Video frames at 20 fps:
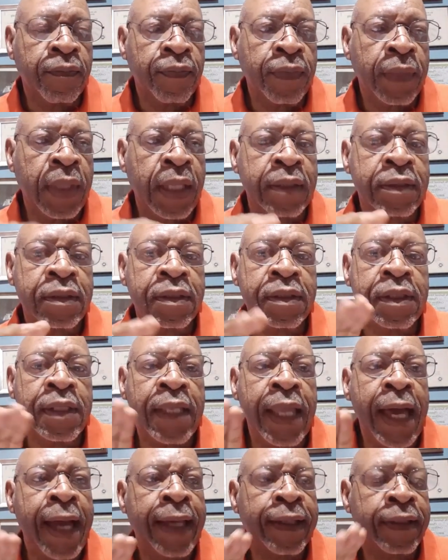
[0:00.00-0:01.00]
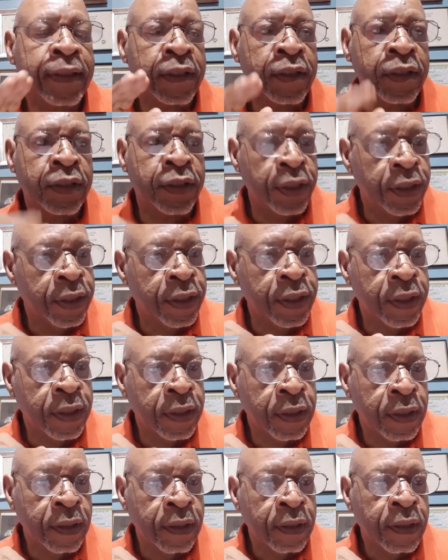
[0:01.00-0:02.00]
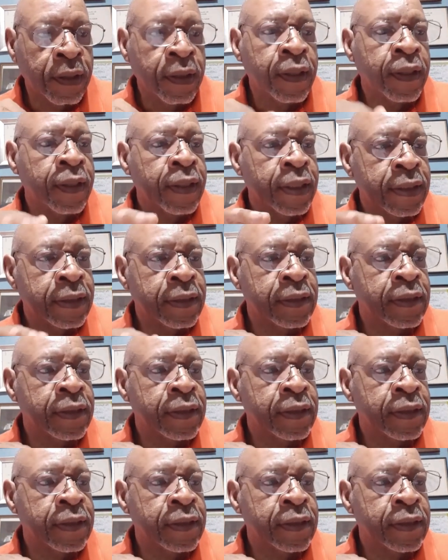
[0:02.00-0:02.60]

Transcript: that's not good. That's